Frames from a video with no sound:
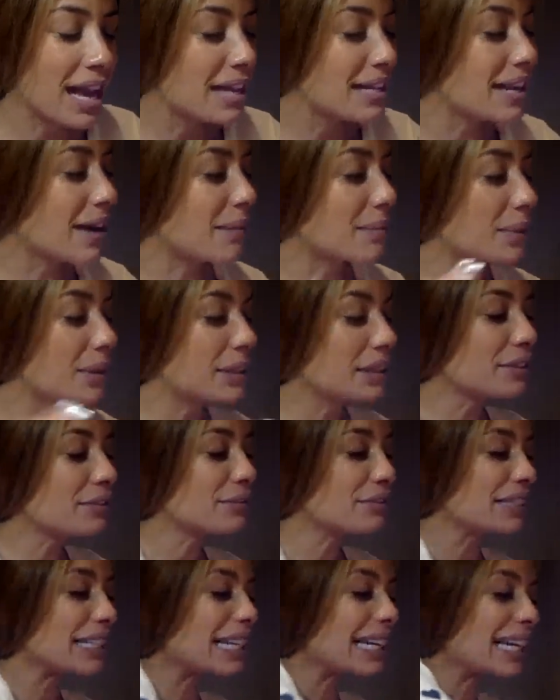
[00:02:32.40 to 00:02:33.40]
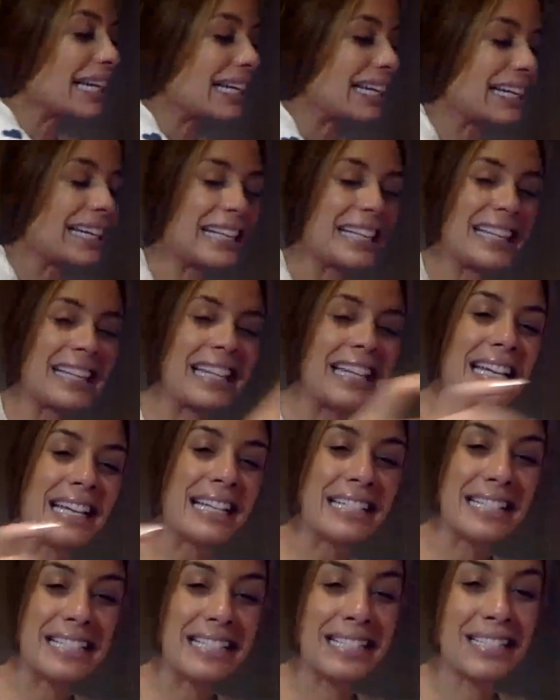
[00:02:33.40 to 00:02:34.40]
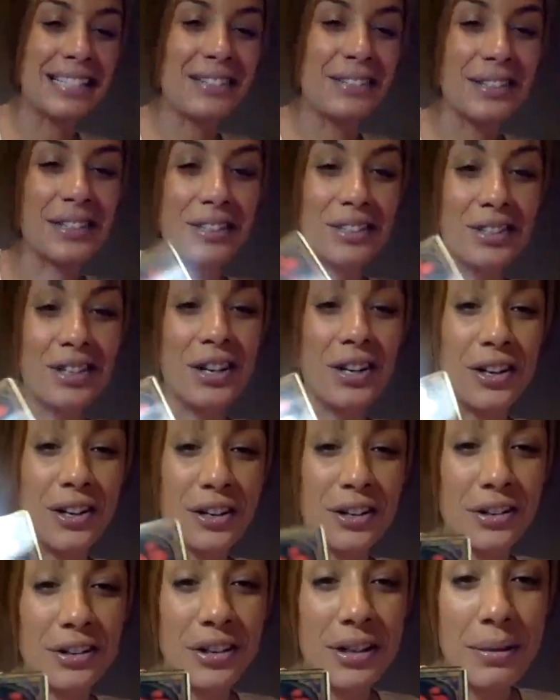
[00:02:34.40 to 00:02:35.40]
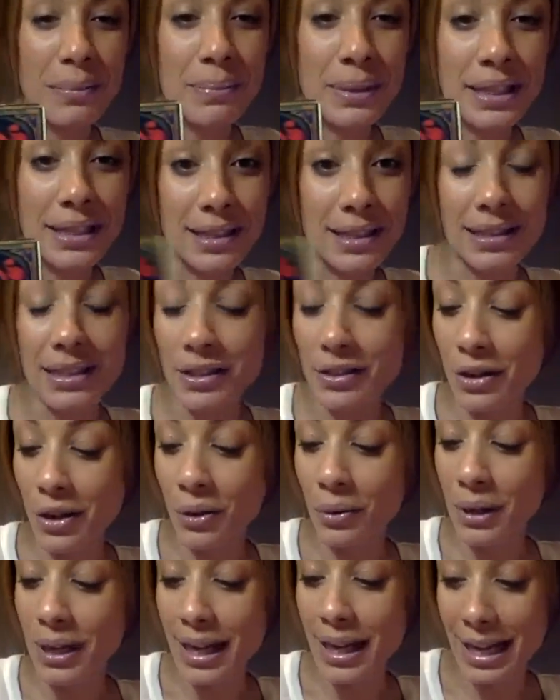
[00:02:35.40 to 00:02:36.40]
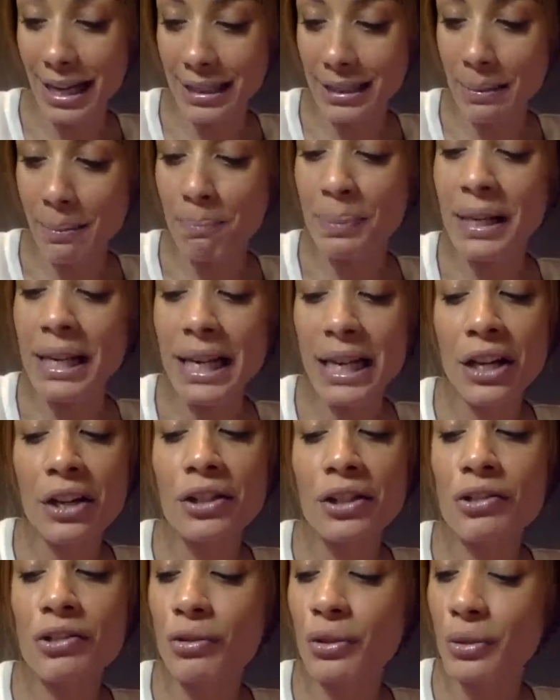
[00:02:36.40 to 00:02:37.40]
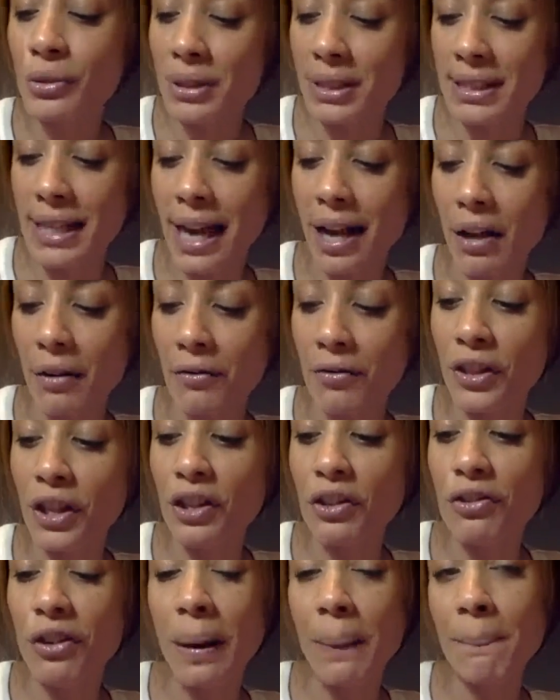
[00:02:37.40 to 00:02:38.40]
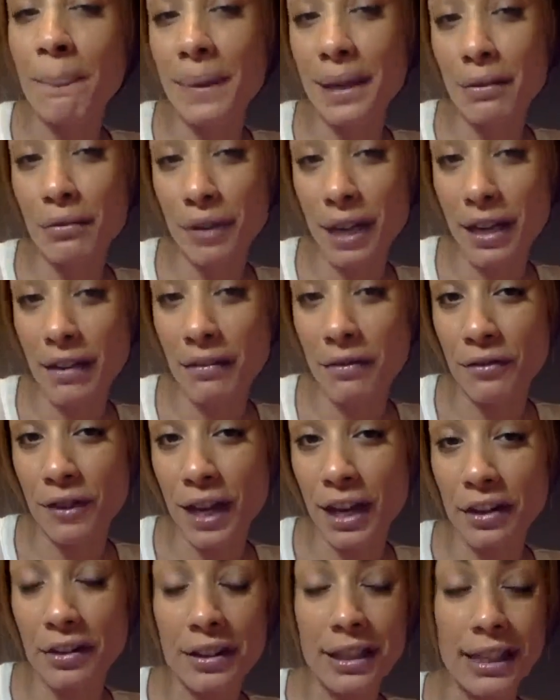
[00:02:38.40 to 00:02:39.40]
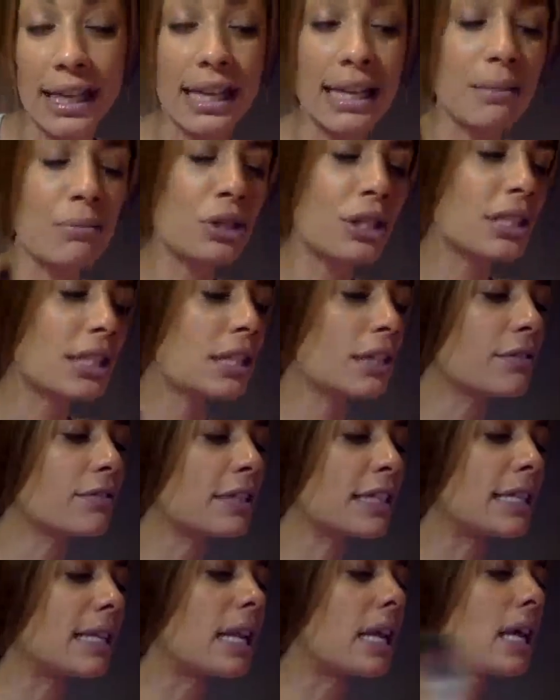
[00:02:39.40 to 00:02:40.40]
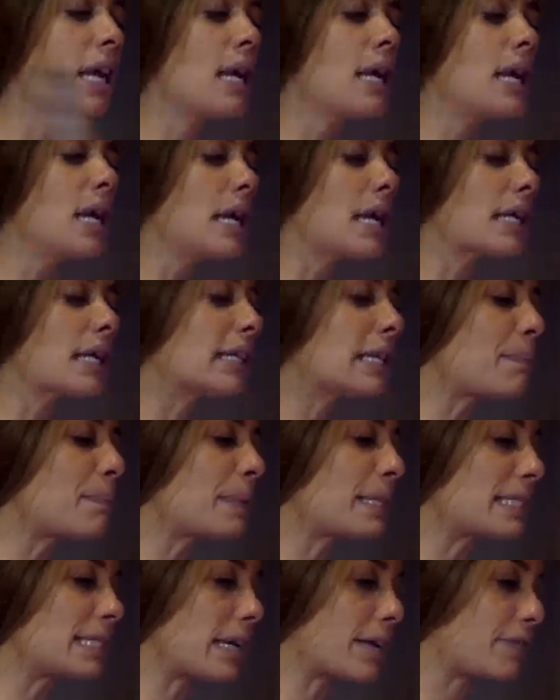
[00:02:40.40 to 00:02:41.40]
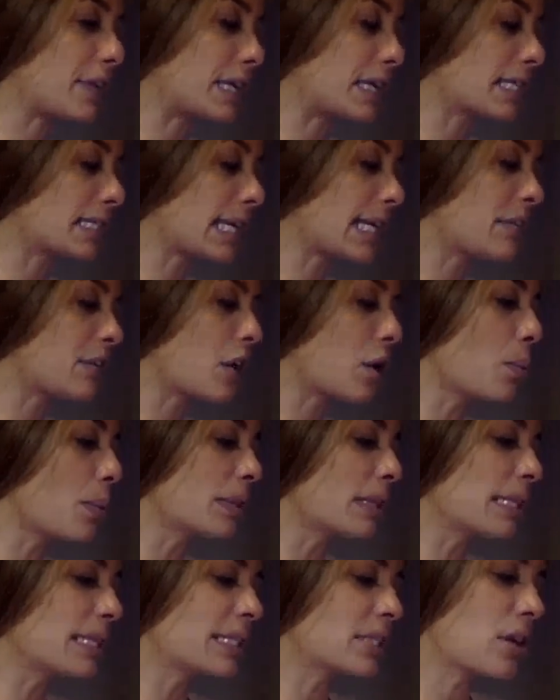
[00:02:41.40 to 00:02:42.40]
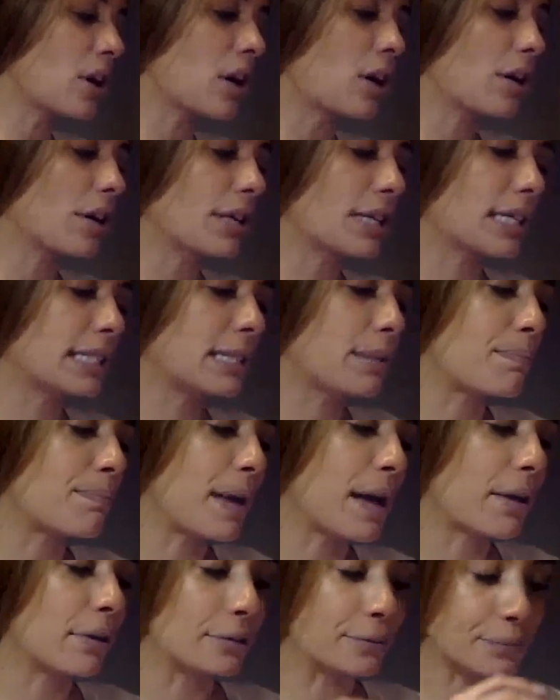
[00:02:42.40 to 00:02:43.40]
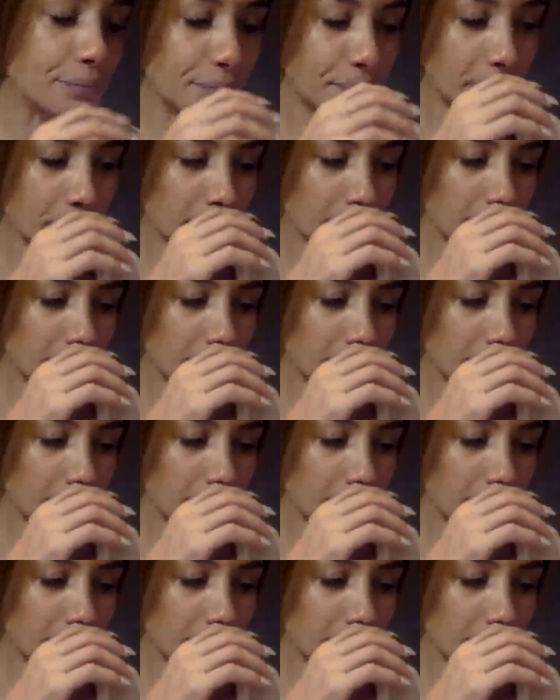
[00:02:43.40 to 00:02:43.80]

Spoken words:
Now, I'm going to read this card because, it's Be Your True Self, the Grumpy Red Fairy. And I'm just going to read clippets of it because I know what this card is about.